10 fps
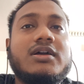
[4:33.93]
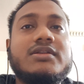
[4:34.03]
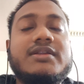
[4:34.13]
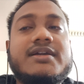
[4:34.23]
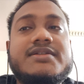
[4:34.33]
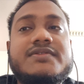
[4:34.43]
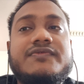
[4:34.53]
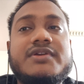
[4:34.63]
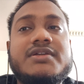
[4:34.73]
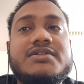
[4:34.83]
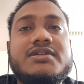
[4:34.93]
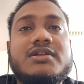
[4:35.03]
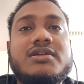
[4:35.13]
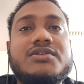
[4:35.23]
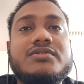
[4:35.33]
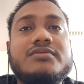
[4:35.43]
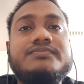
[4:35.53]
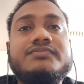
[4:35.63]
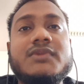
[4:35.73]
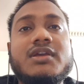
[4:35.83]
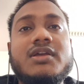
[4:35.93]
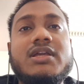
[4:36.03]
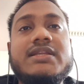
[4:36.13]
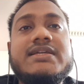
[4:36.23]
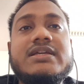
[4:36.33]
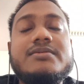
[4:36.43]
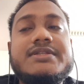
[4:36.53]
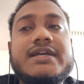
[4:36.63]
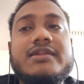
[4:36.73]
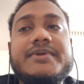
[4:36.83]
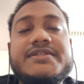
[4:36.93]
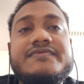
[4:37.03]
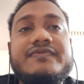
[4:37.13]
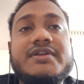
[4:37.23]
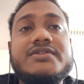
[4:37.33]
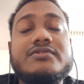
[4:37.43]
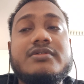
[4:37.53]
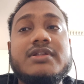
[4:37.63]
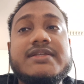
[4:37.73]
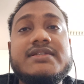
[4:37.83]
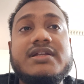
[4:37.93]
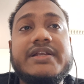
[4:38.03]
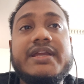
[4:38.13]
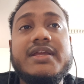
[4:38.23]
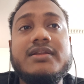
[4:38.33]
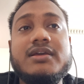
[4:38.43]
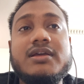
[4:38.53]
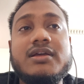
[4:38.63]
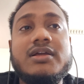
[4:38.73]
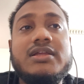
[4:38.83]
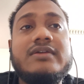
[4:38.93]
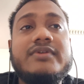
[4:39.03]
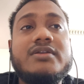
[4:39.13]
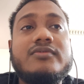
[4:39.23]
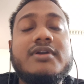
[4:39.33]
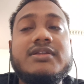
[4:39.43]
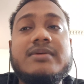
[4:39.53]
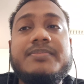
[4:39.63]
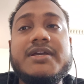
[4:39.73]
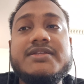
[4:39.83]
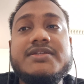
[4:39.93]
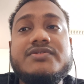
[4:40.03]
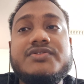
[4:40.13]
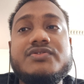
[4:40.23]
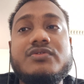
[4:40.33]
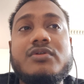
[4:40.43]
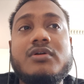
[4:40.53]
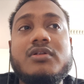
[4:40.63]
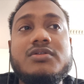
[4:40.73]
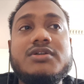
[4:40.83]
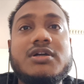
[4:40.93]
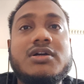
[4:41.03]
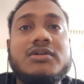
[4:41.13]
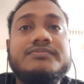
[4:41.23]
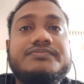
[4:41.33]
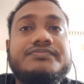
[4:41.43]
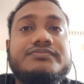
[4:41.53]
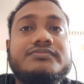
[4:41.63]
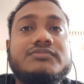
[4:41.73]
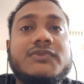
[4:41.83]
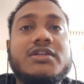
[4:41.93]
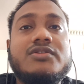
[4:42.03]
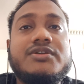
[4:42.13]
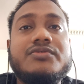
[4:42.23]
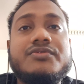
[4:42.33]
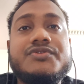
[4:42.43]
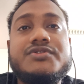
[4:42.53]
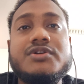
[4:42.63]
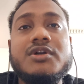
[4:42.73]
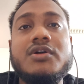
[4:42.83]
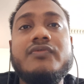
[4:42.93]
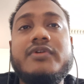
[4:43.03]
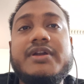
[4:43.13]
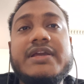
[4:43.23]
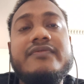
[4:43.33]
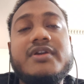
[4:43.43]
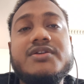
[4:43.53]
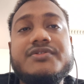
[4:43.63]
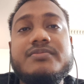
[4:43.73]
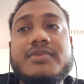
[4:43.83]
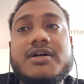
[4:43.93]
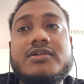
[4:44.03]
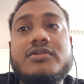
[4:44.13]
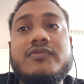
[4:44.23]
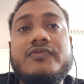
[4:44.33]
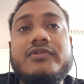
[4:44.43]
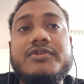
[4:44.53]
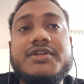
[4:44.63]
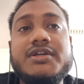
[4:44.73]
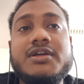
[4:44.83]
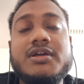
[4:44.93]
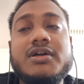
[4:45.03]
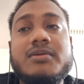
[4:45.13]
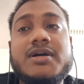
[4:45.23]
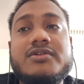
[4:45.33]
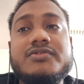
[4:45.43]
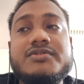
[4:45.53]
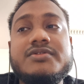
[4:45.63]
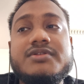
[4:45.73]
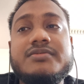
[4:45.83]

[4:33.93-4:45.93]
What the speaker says: Next, fixed relation. It keeps the elements fixed on the screen even when the page is scrolled. It used for navigation bar or floating buttons.